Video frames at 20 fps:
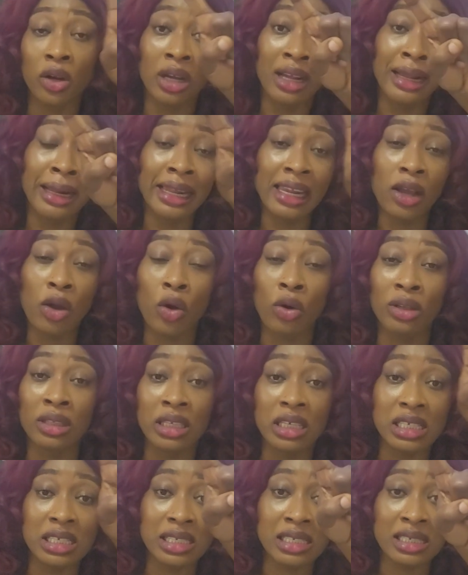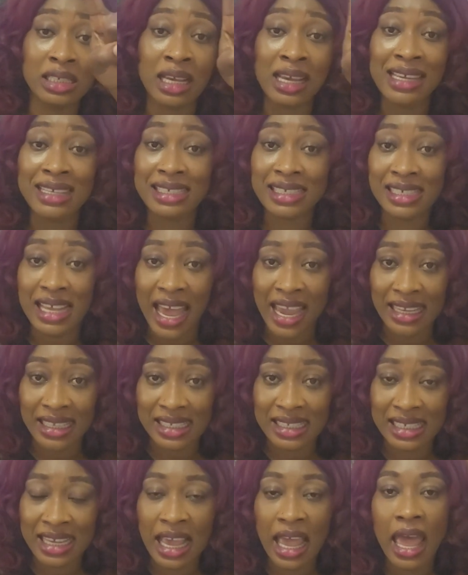click on this
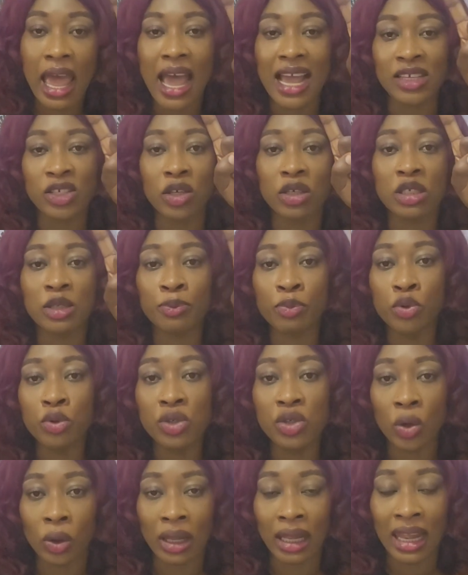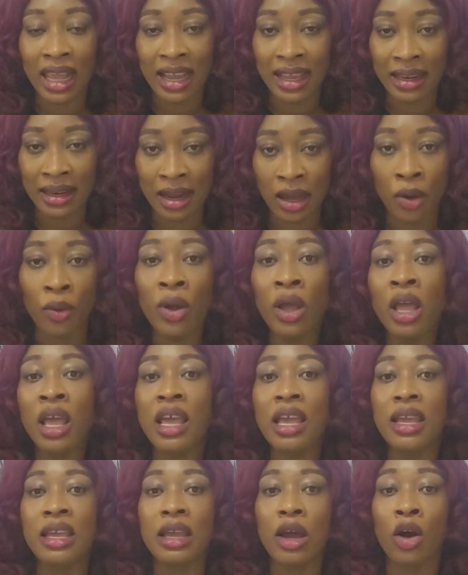site I just put online now,
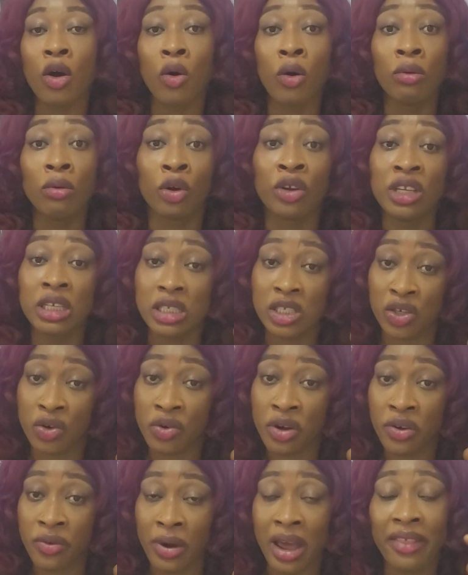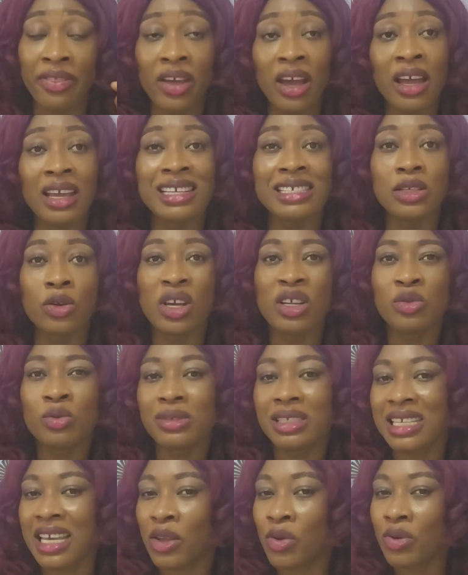on the screen rather, it's going
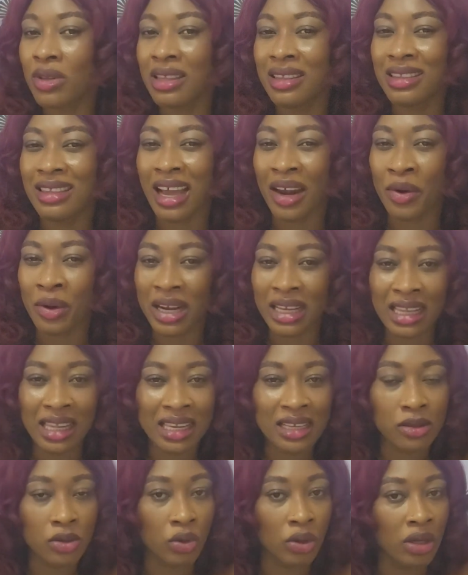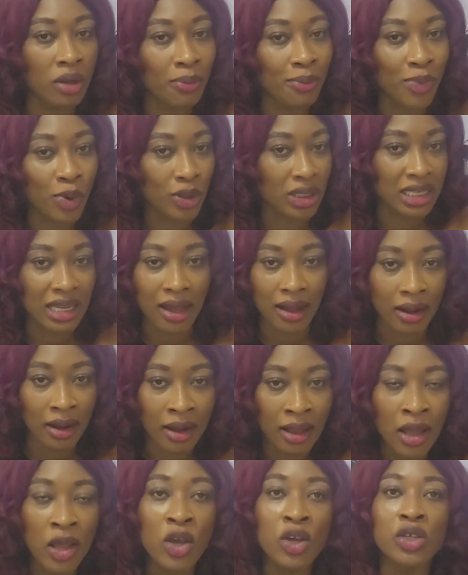to take you directly to the portal.
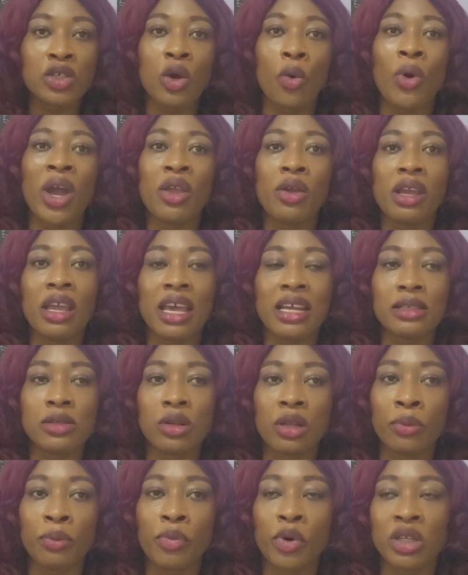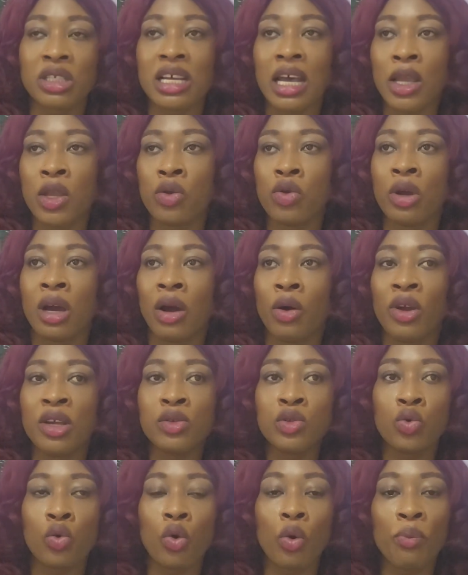So when you get to the portal, you are
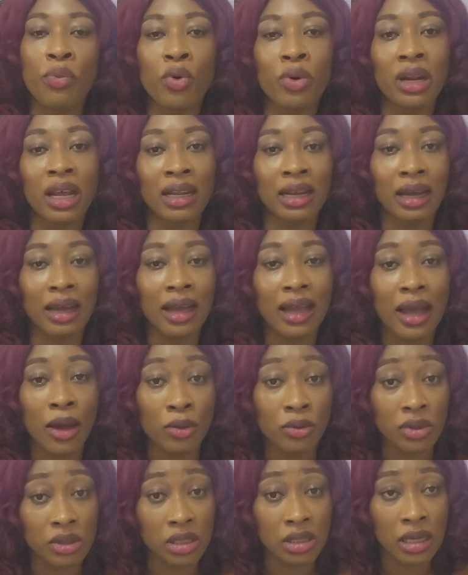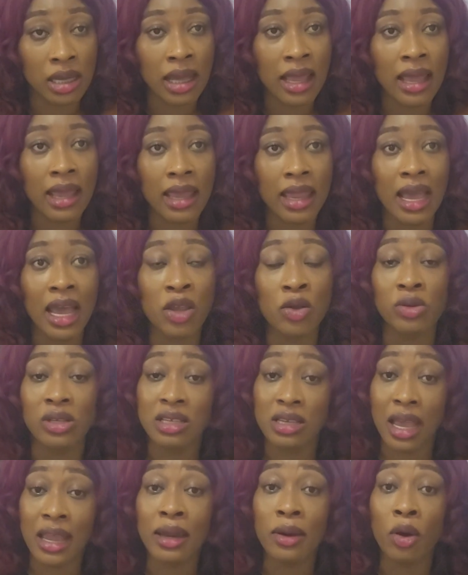going to open an account. Yeah, you
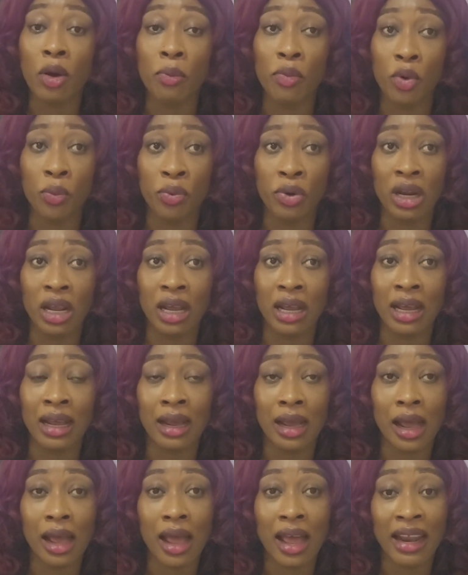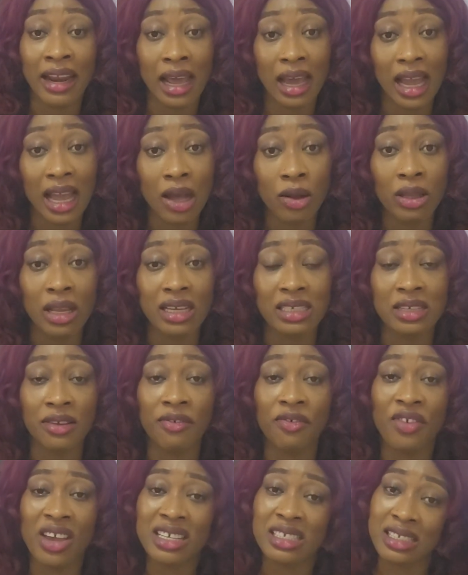sign up, open an account as a
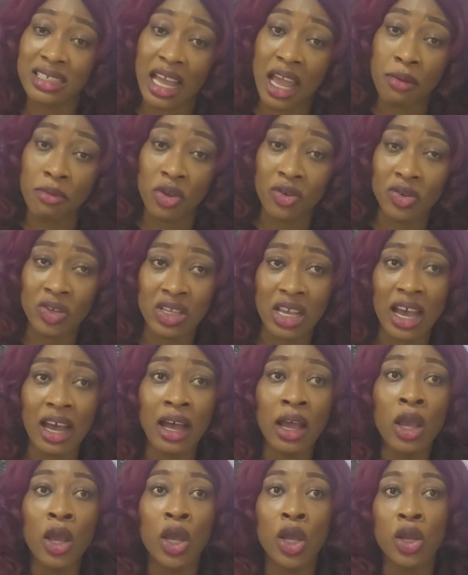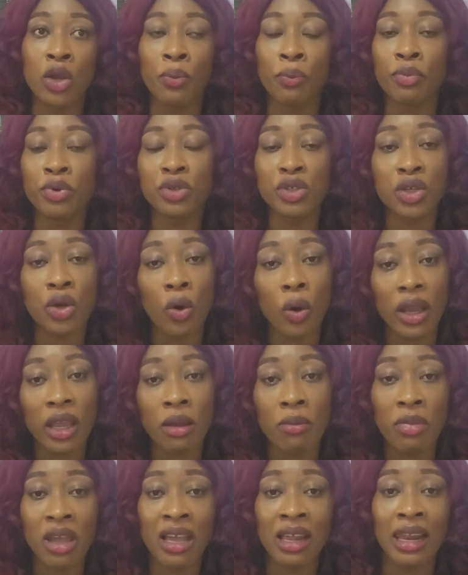first-time user. You put your
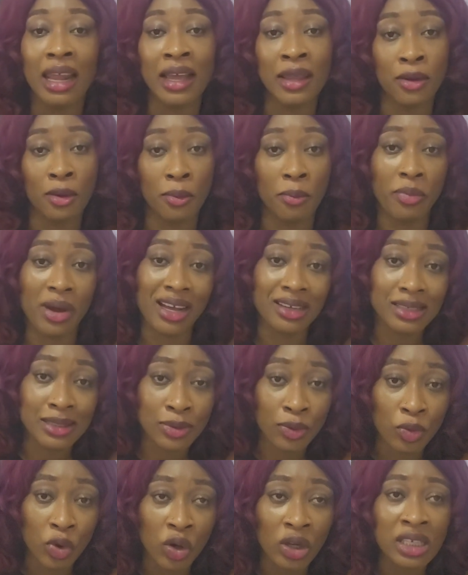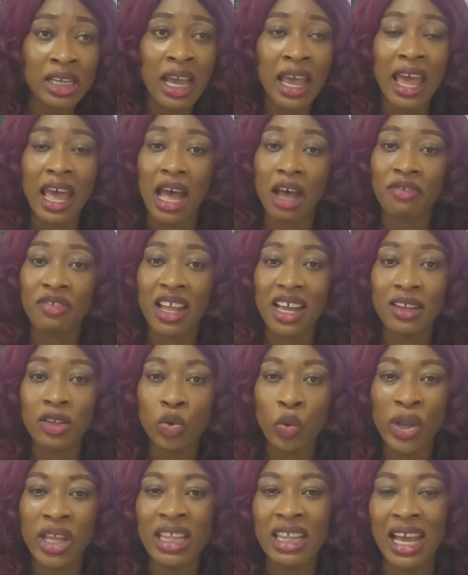email and your password. After
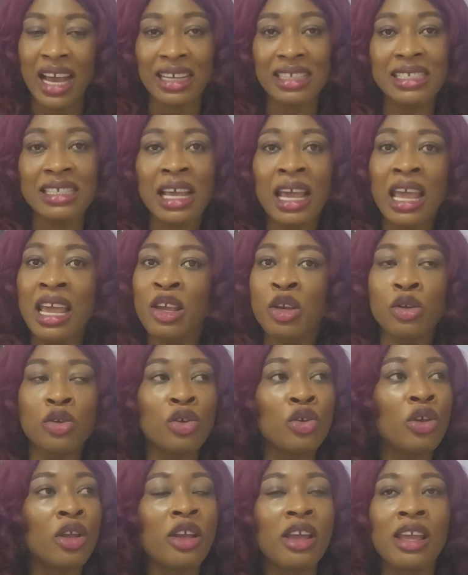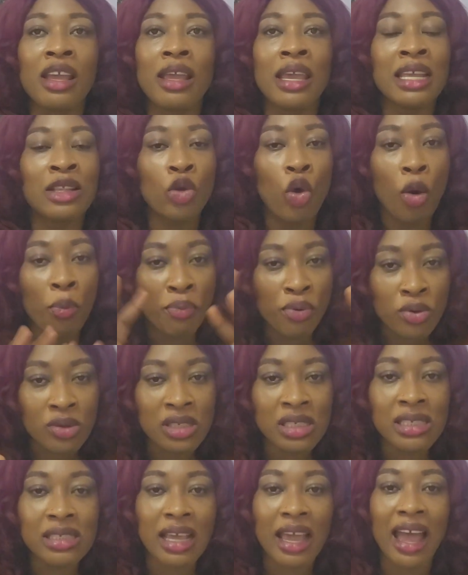doing that, it
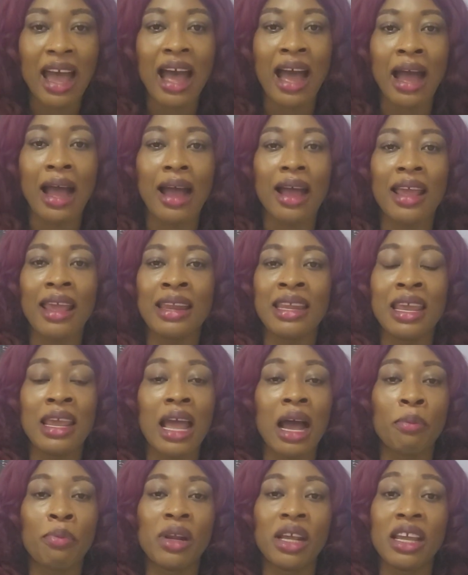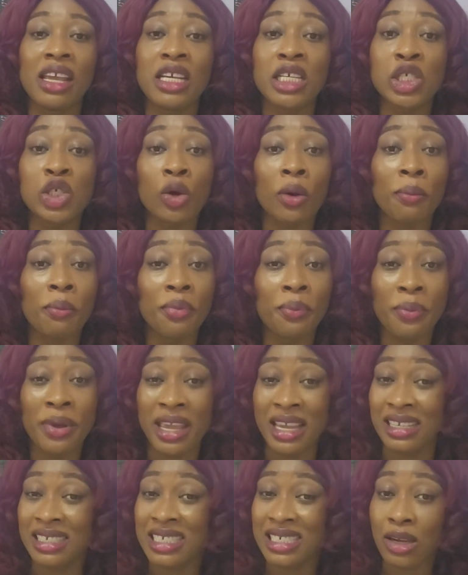opens the application
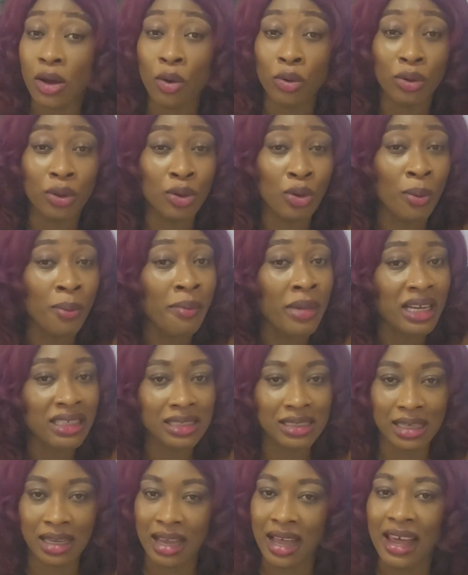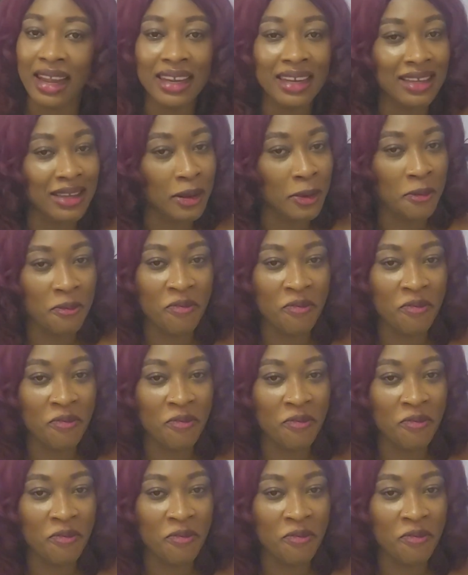page automatically.